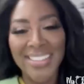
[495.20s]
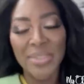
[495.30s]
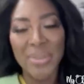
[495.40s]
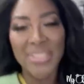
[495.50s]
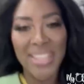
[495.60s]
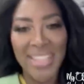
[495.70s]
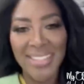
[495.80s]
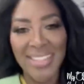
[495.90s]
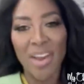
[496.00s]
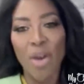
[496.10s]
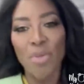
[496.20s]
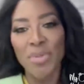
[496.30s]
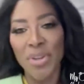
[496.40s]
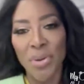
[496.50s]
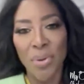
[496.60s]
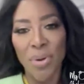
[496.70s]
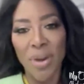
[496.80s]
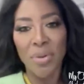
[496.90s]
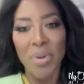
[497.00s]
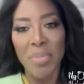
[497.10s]
someone says home
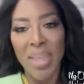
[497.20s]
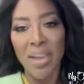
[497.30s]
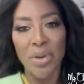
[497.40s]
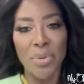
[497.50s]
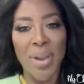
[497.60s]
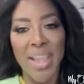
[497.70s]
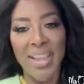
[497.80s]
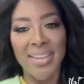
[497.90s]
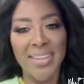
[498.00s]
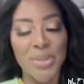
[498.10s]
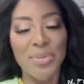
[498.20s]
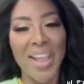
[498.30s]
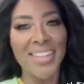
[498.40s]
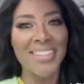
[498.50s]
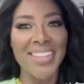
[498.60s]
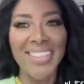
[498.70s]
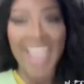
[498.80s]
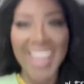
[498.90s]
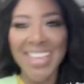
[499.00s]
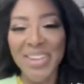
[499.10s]
decor would be a great direction.
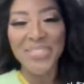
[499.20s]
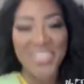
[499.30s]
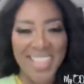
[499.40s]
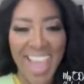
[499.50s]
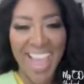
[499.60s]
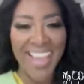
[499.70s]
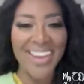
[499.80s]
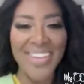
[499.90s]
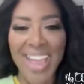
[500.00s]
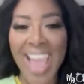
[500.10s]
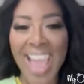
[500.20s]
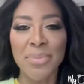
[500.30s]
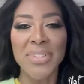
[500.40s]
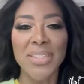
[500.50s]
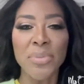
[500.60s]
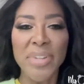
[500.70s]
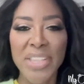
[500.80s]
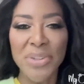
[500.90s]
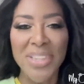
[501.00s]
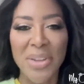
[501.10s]
Thank you for that. Okay, ask me some
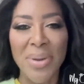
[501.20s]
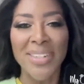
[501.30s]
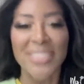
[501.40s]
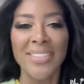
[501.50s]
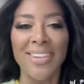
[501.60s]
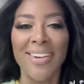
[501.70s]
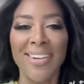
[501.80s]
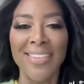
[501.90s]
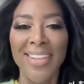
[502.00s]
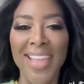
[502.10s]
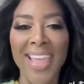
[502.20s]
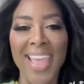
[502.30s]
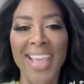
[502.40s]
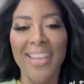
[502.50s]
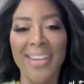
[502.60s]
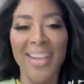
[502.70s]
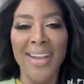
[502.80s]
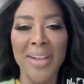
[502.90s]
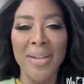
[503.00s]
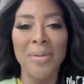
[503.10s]
reunion questions, girl.
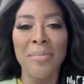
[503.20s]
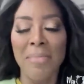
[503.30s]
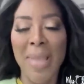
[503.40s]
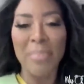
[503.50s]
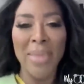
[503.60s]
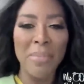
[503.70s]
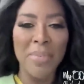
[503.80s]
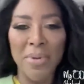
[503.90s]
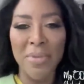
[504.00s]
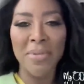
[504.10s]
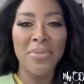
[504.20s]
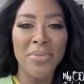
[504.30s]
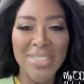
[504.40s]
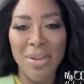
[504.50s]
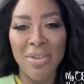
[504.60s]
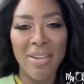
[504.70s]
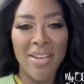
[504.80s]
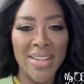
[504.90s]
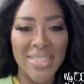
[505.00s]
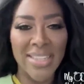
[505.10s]
My people, what's going
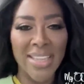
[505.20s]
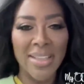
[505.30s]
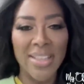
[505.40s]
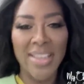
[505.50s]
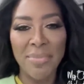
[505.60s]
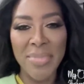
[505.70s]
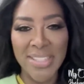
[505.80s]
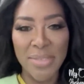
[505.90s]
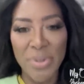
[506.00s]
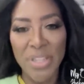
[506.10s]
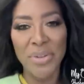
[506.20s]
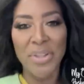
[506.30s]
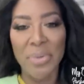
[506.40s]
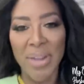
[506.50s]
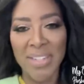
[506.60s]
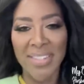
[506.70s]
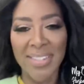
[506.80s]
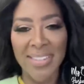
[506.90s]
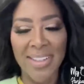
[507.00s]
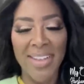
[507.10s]
on? Give me some reunion
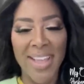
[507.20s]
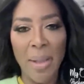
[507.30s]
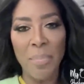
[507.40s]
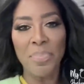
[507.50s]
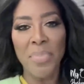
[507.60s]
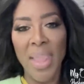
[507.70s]
questions. Okay.